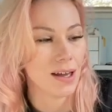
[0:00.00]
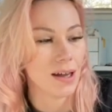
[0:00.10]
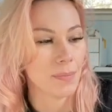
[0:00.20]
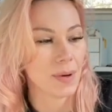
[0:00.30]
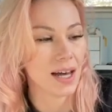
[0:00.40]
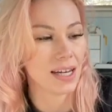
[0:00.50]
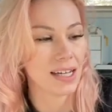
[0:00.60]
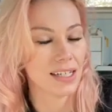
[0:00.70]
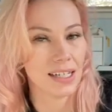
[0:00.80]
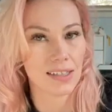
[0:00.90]
but
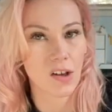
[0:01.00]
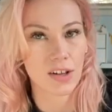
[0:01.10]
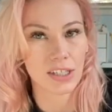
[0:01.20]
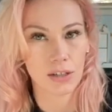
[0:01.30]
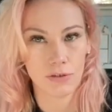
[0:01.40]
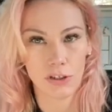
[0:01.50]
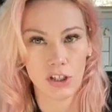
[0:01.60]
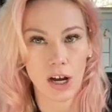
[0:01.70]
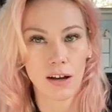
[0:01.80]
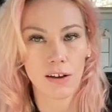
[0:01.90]
it is also
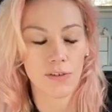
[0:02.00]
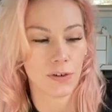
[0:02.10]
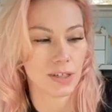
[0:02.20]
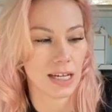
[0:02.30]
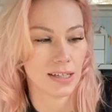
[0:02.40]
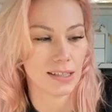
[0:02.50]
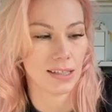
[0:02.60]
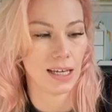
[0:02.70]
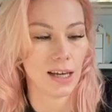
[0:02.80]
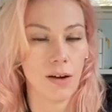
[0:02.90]
junk for
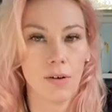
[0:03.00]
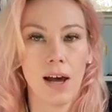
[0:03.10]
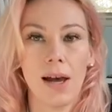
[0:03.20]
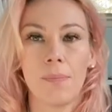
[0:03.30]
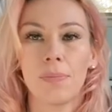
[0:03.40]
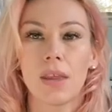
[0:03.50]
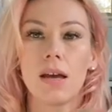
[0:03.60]
dancing, okay?